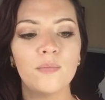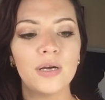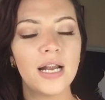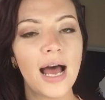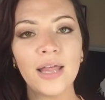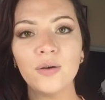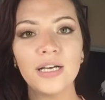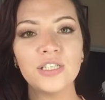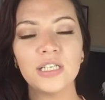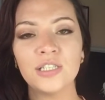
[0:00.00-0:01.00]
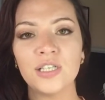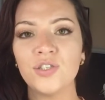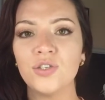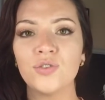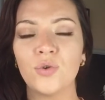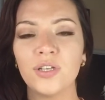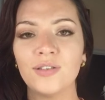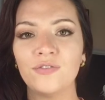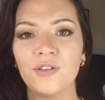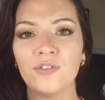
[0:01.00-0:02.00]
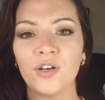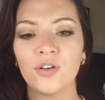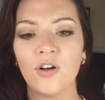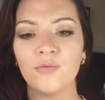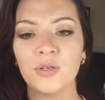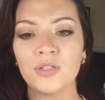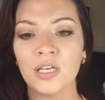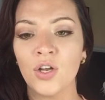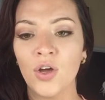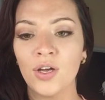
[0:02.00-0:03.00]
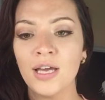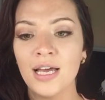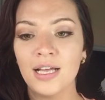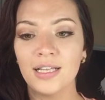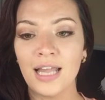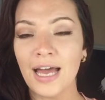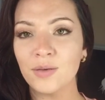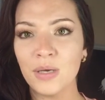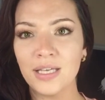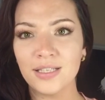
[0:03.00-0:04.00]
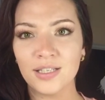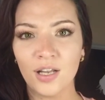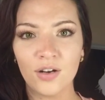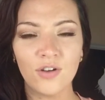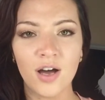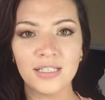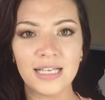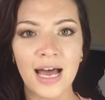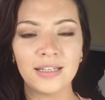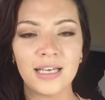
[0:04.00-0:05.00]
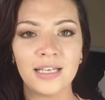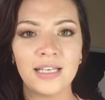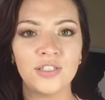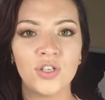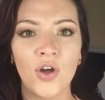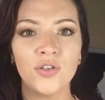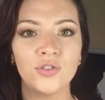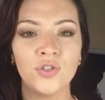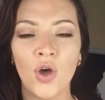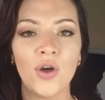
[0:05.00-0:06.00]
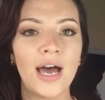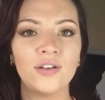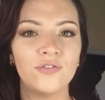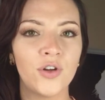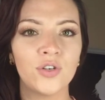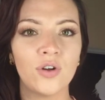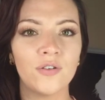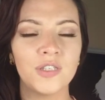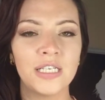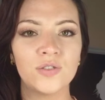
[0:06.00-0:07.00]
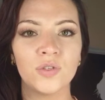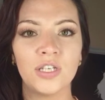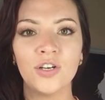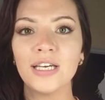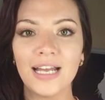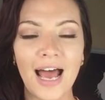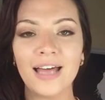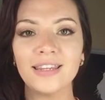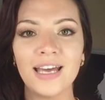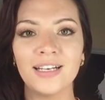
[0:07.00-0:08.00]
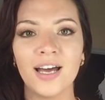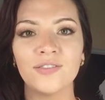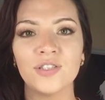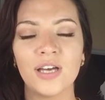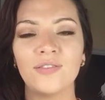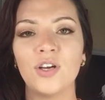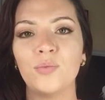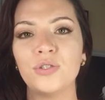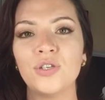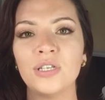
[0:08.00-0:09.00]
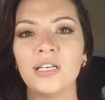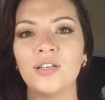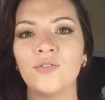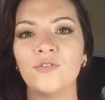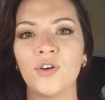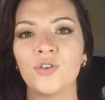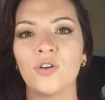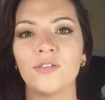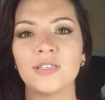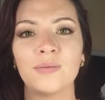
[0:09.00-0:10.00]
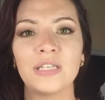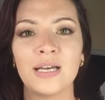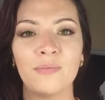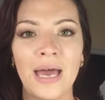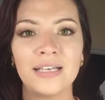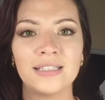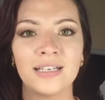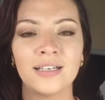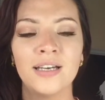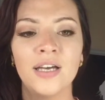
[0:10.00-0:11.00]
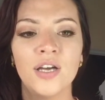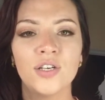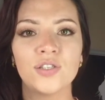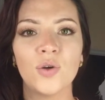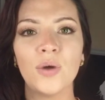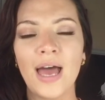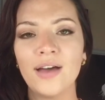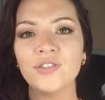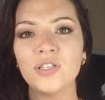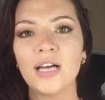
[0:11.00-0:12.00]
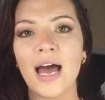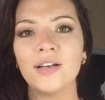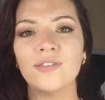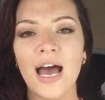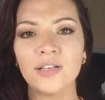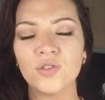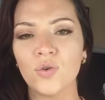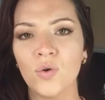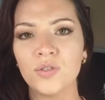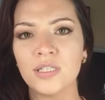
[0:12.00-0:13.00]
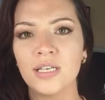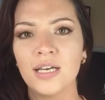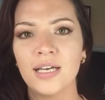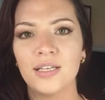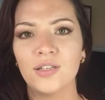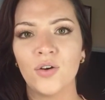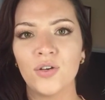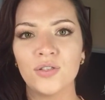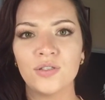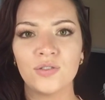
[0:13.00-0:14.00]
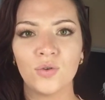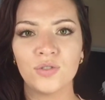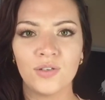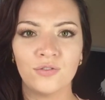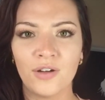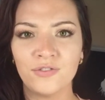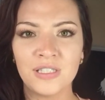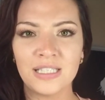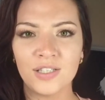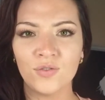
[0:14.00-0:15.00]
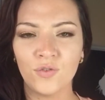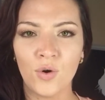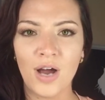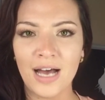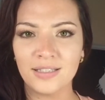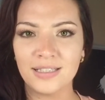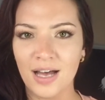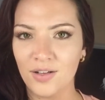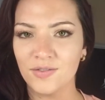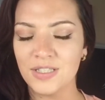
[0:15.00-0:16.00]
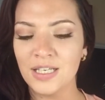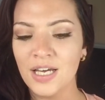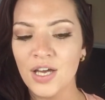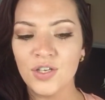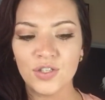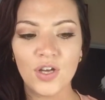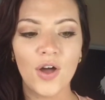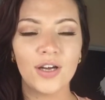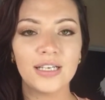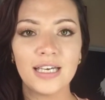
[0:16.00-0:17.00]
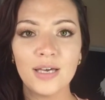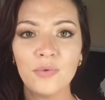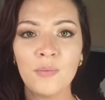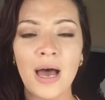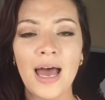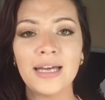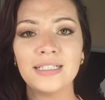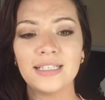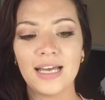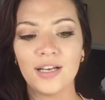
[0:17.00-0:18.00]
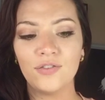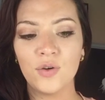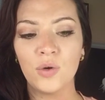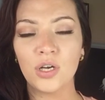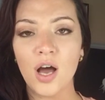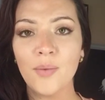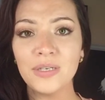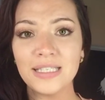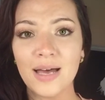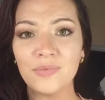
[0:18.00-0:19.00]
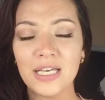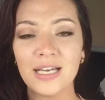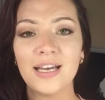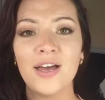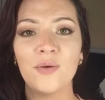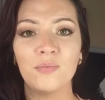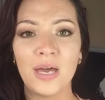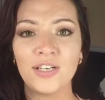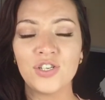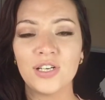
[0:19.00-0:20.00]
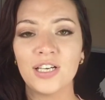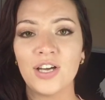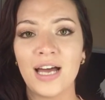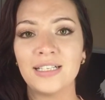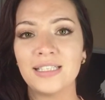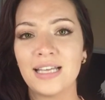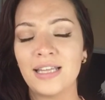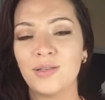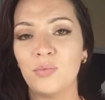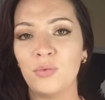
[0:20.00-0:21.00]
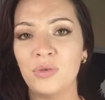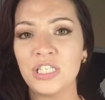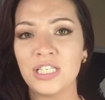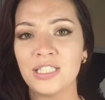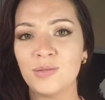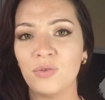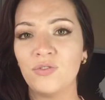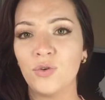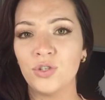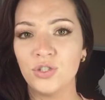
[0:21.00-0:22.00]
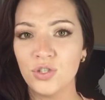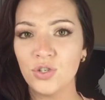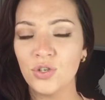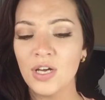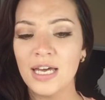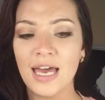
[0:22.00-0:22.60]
But otherwise, you can just use a royalty-free photograph, because I know, like me, there's a lot of artists out there that don't know how to photograph things, or they don't get out there enough to have the opportunity to photograph something amazing. So we have to kind of outsource those sorts of references for ourselves. So keep in mind that if you want to copy something, make sure you understand the permissions before you do,